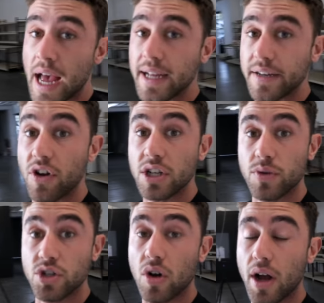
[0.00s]
And if you guys
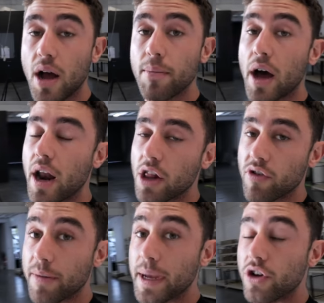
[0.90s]
wanna stock up, I'd highly
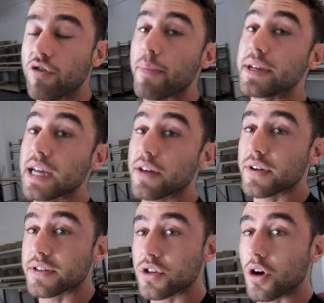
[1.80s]
recommend you grab these outfits.